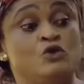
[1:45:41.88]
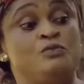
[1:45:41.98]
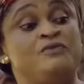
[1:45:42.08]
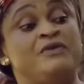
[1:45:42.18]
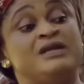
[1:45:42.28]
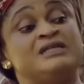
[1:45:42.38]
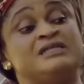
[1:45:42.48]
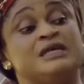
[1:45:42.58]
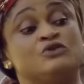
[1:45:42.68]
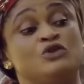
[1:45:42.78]
be very sick to
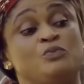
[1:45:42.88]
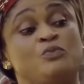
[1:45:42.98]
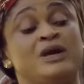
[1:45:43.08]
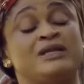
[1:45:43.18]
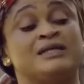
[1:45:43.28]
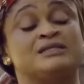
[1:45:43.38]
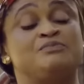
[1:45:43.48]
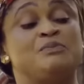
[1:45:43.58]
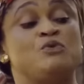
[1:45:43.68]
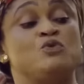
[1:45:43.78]
the point that people
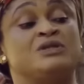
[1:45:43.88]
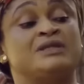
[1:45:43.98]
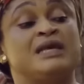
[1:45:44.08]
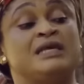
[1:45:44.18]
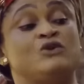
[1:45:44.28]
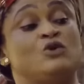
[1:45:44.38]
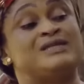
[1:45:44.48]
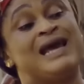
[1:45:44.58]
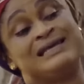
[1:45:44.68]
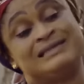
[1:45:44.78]
will think you're dying.
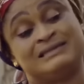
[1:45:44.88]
